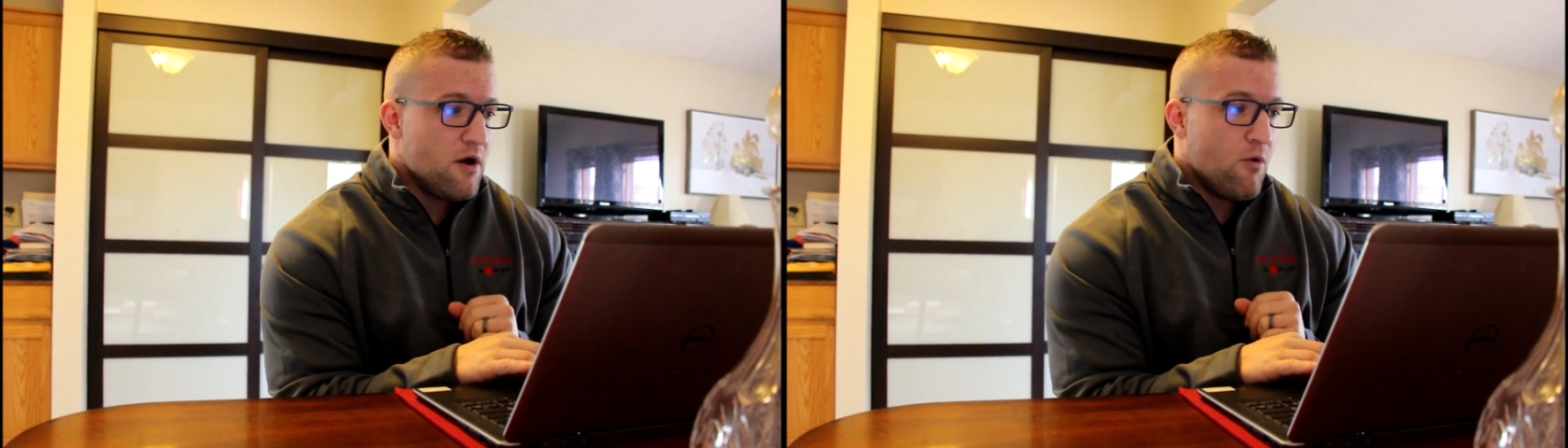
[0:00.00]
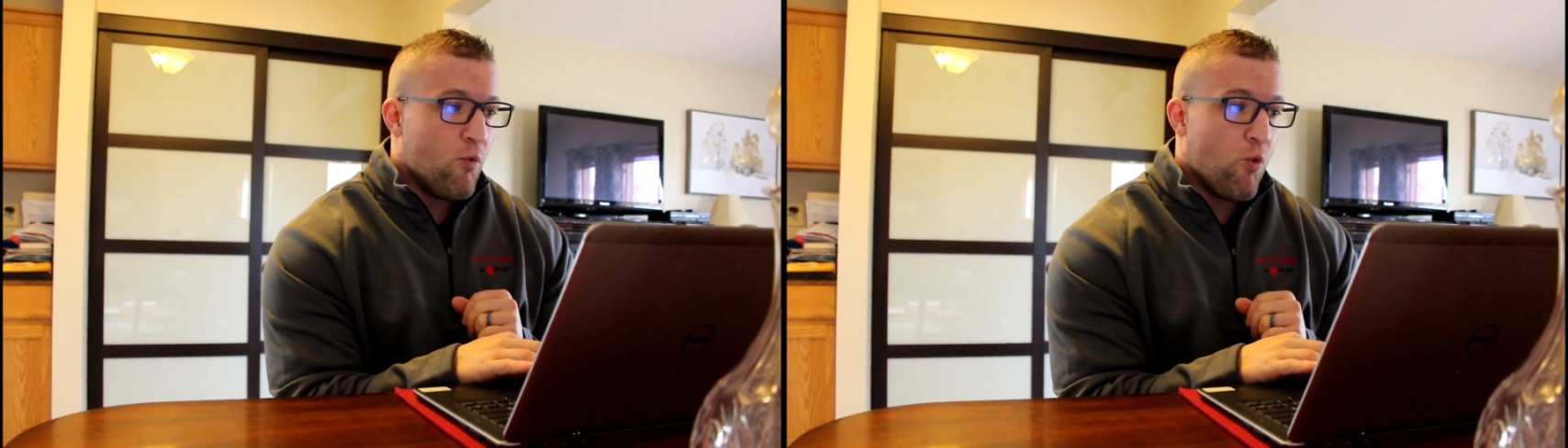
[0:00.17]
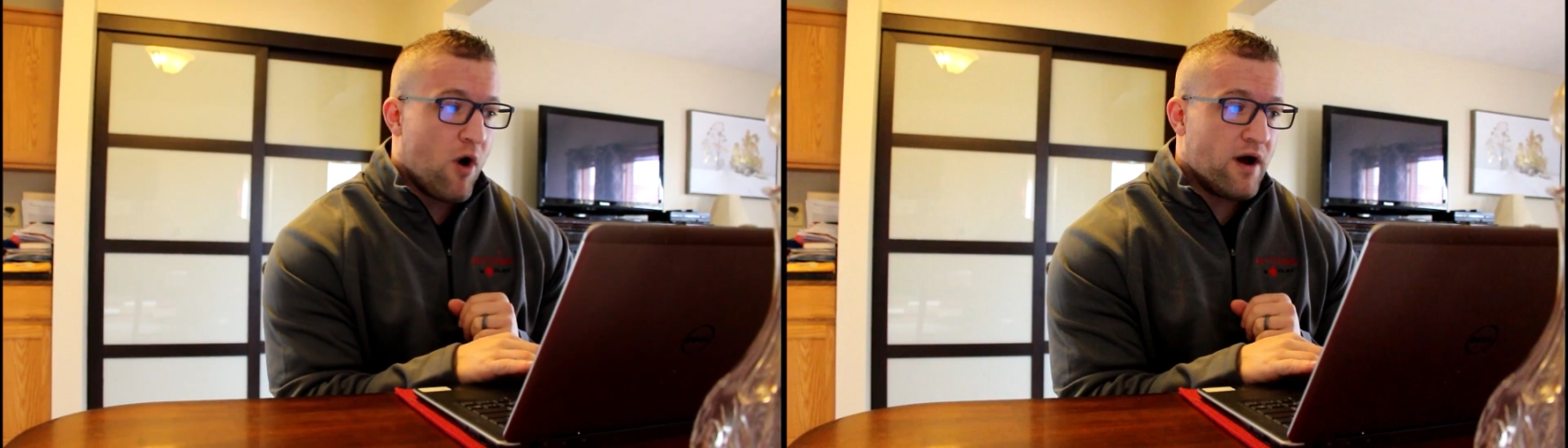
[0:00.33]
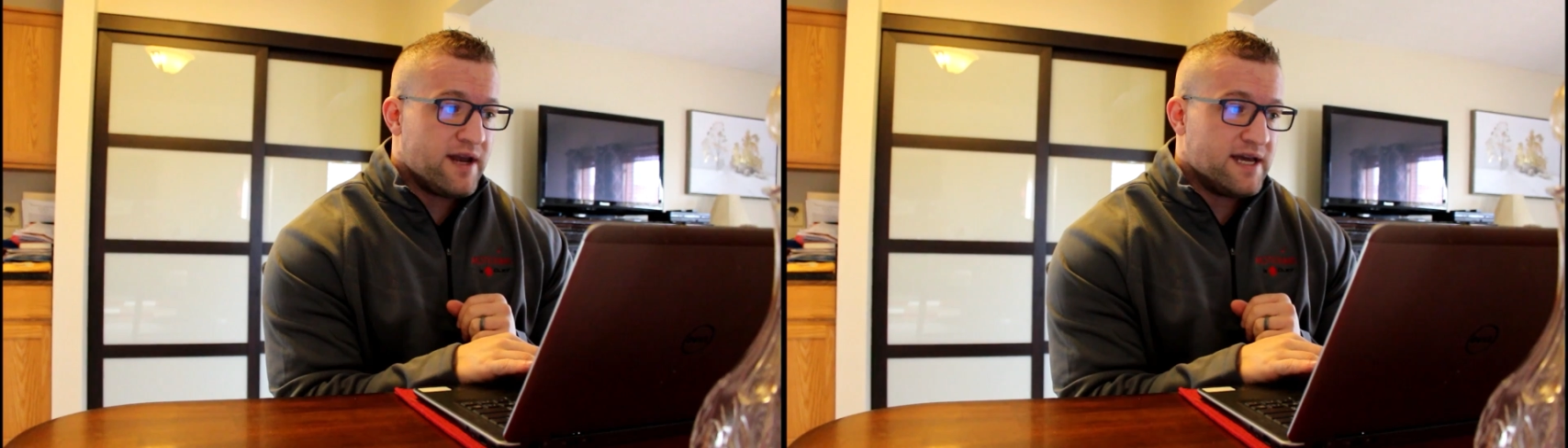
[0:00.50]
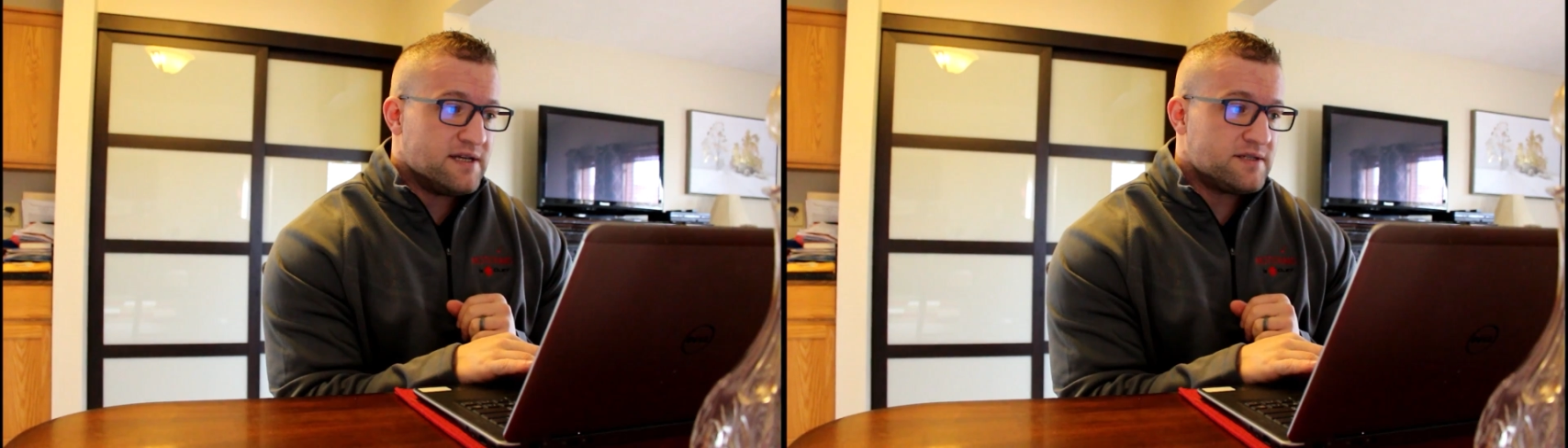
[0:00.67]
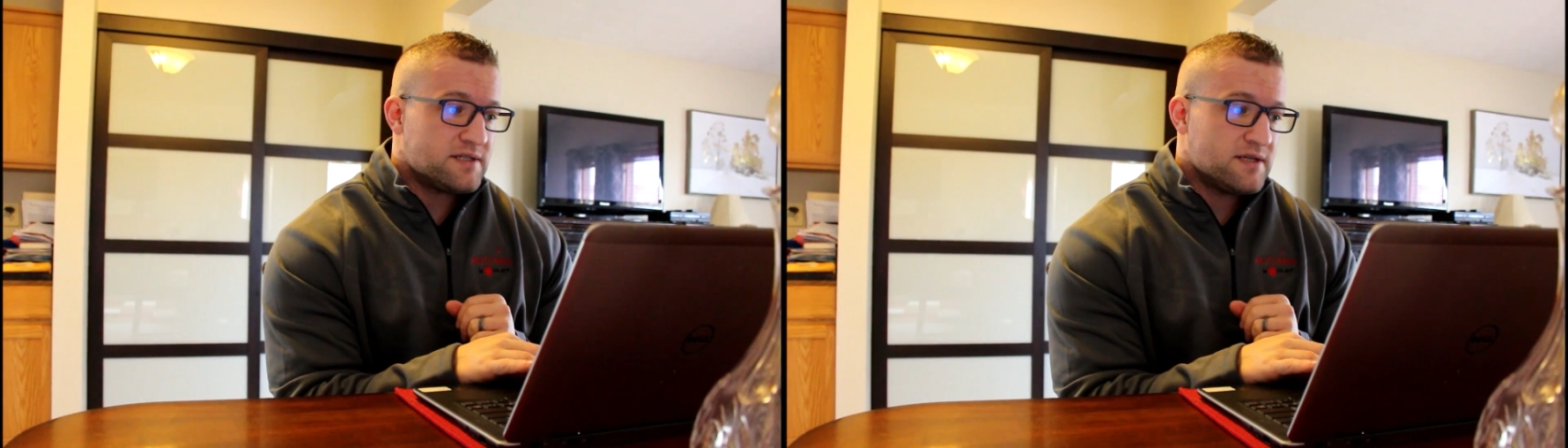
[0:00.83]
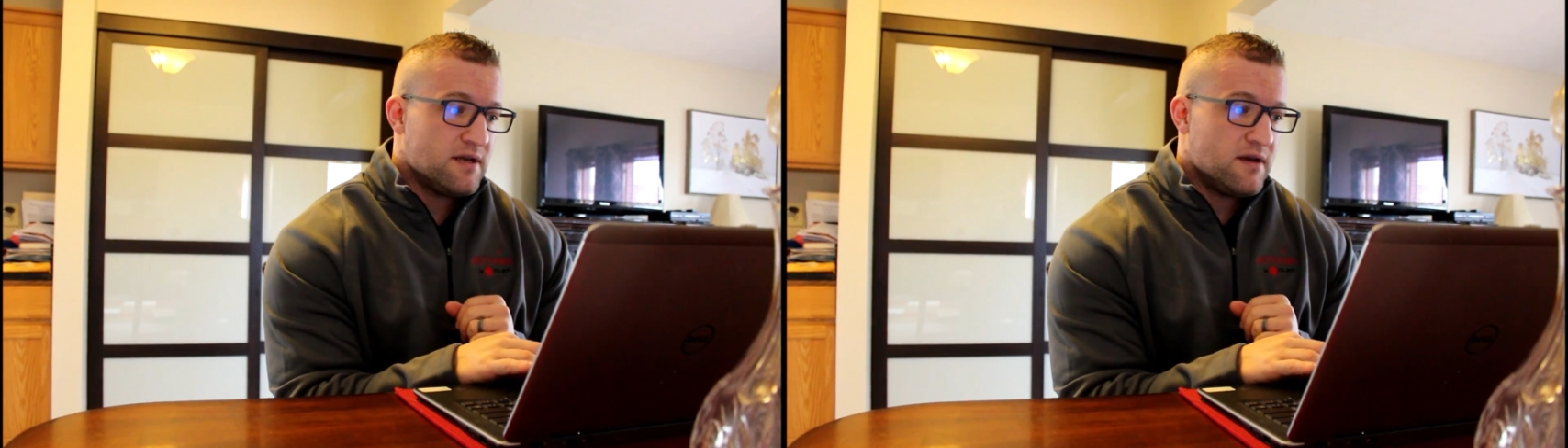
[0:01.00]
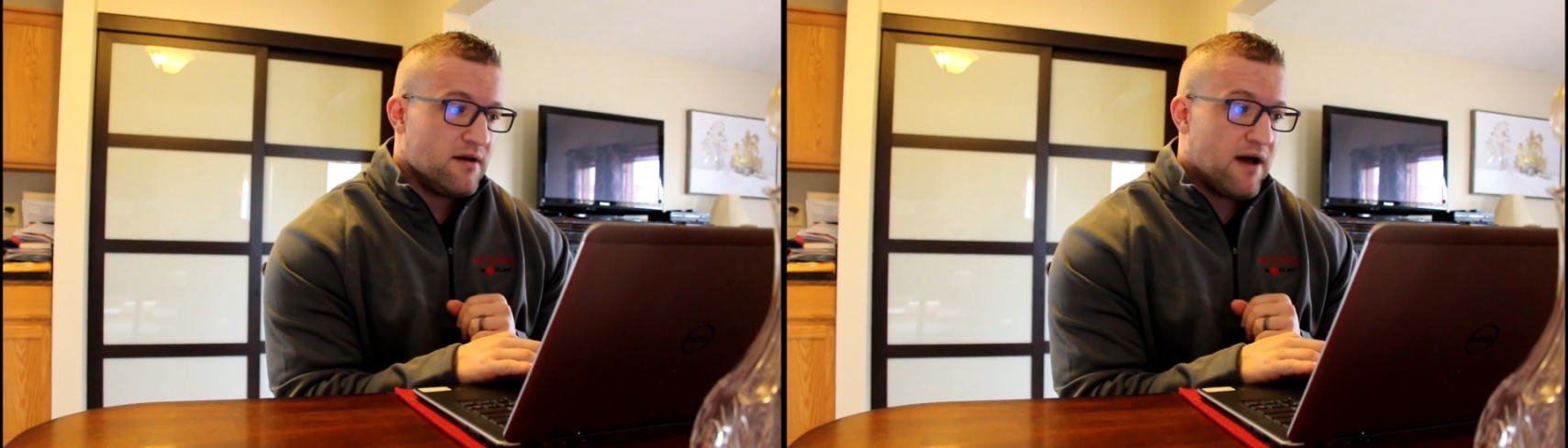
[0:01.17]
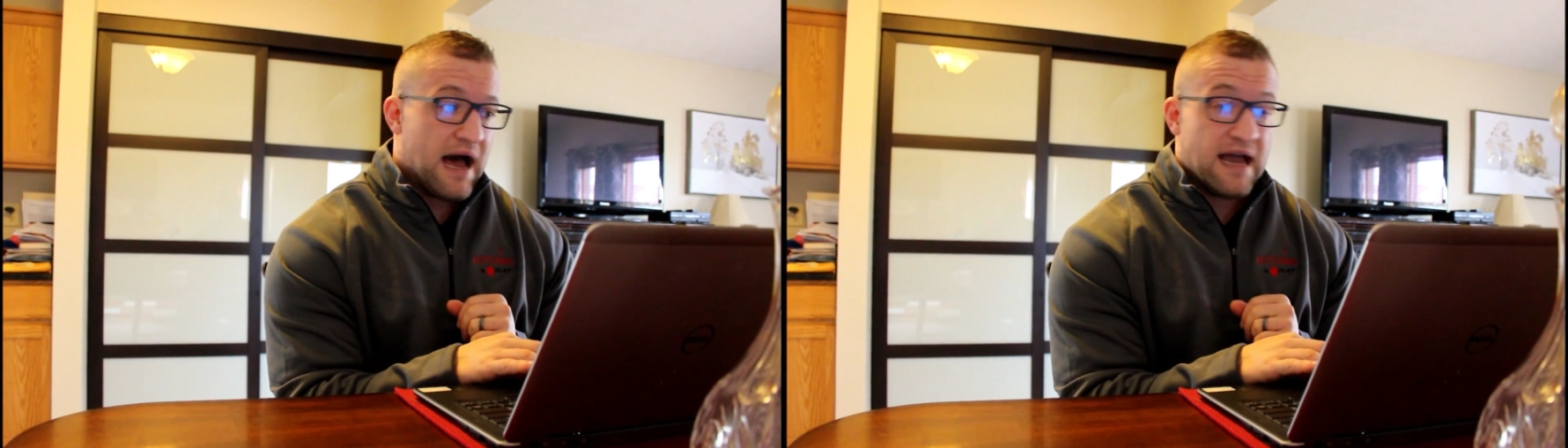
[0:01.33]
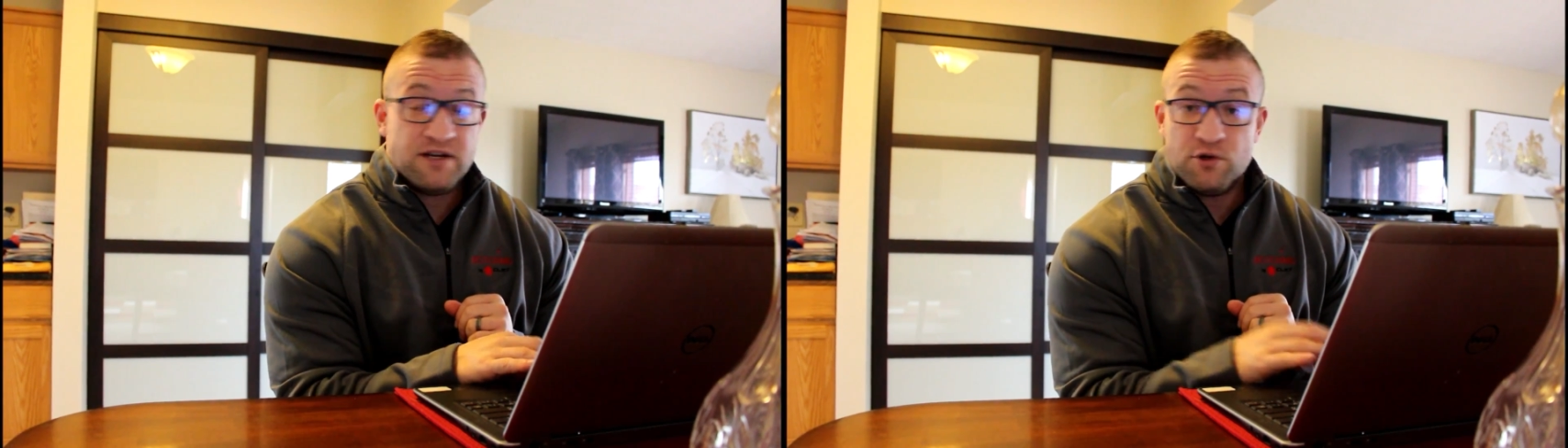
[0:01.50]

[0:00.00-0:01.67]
One is I